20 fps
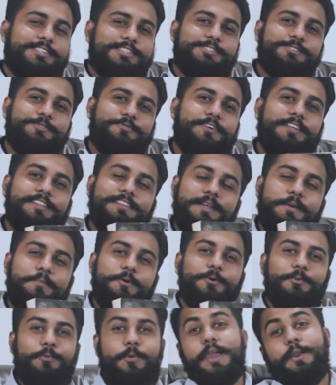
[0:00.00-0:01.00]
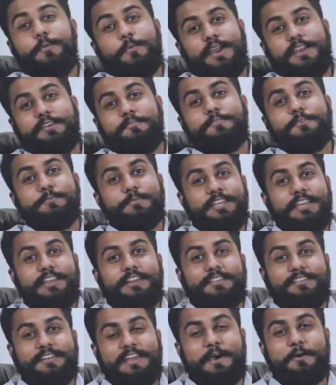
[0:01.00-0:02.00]
it's your friend in the neighborhood Wayne Wine from
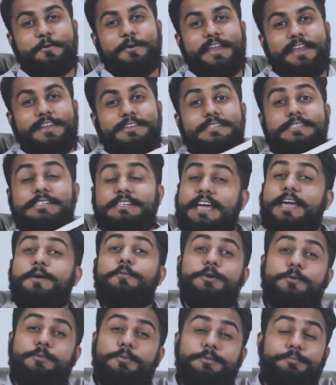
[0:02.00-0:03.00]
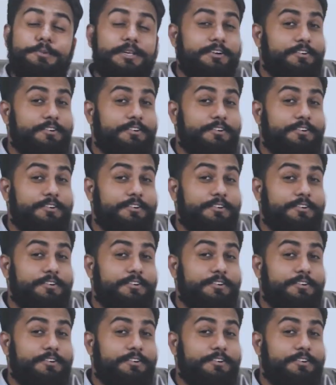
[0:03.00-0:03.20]
TNL Now, and today we will be